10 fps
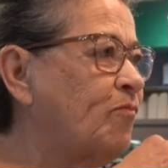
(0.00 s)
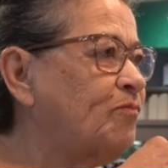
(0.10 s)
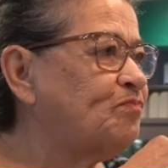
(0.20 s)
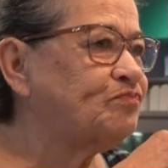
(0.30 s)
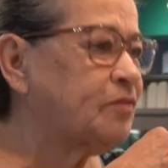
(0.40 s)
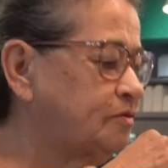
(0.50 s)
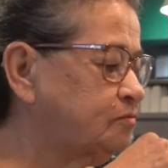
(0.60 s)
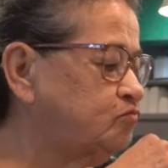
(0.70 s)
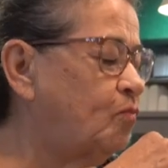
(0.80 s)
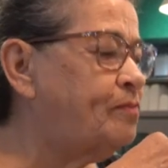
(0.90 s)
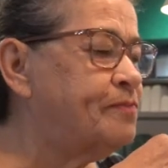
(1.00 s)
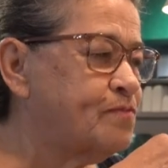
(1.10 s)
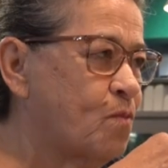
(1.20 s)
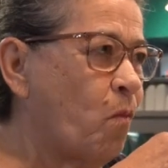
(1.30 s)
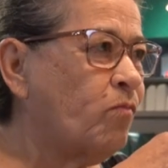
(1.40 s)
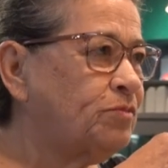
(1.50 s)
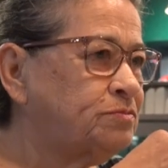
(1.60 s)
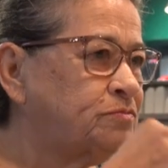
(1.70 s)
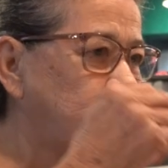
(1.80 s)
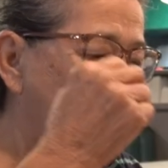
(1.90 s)
turkey sandwich.
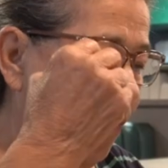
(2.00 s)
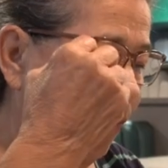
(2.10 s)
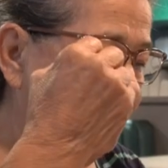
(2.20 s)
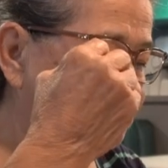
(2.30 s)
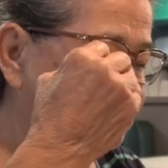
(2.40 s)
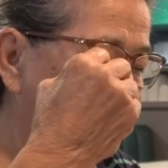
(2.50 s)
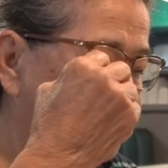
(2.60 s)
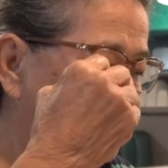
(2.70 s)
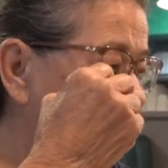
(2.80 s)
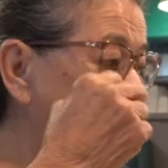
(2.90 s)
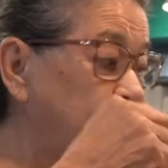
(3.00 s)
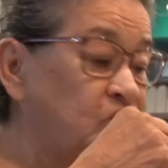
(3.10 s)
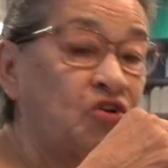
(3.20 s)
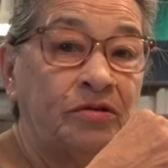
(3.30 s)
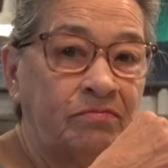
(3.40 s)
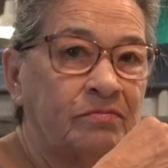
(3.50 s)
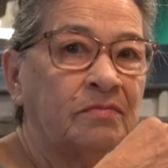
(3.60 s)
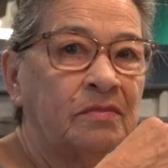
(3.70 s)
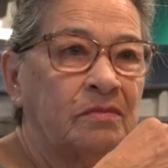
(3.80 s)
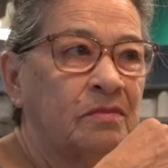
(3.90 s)
How was it? Good.
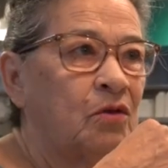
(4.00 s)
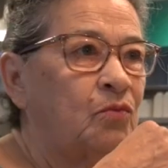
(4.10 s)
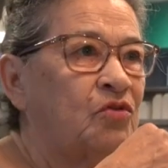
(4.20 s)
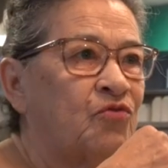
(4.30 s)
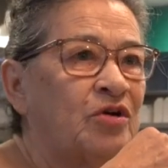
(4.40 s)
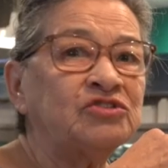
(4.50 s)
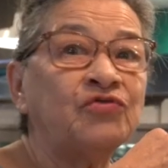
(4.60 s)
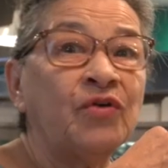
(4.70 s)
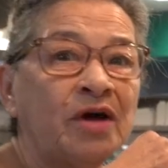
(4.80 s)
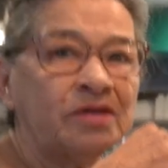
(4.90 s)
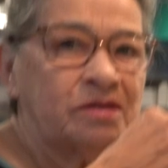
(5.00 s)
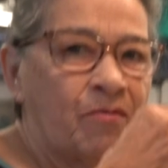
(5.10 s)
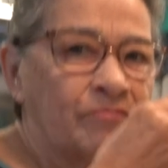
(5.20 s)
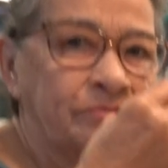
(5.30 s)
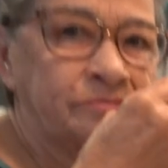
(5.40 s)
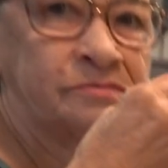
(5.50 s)
Good. With french fries. French